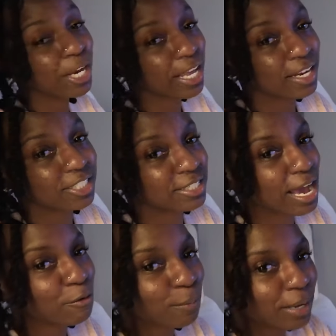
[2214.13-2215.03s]
want to get in the
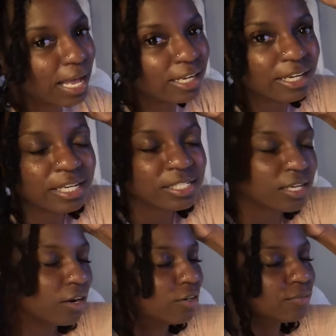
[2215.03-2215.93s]
shower, but I love this
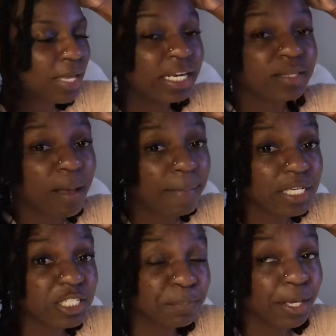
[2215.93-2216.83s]
song. I need to buy
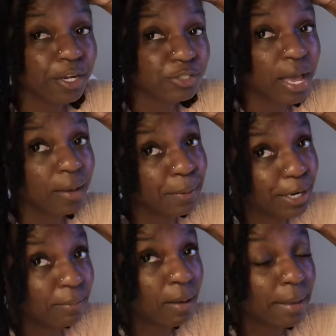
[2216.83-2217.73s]
me a speaker so I can
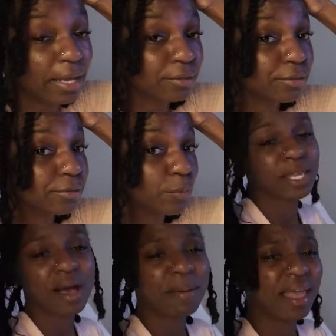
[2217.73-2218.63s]
put it in my bathroom. But
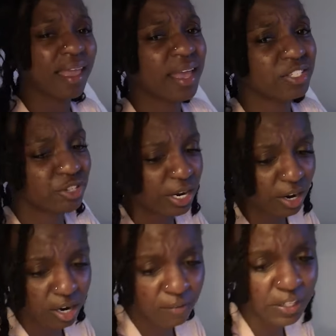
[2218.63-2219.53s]
y'all, my head trying
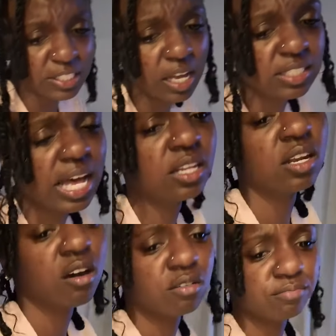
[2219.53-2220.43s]
to hurt. I'm gonna take a
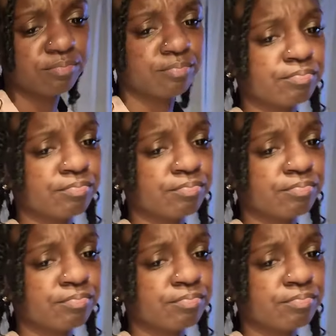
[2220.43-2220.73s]
Tylenol.